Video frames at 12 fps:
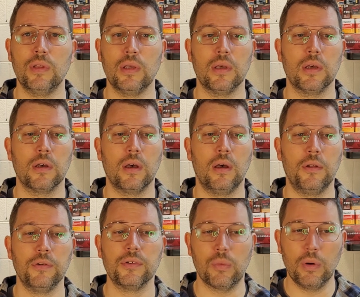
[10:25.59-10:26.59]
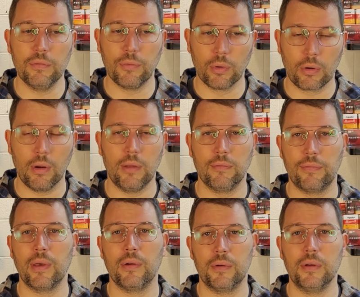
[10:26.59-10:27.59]
The 124 grain
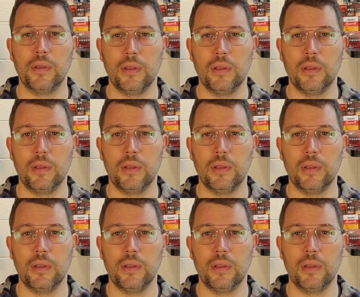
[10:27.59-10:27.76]
Federal,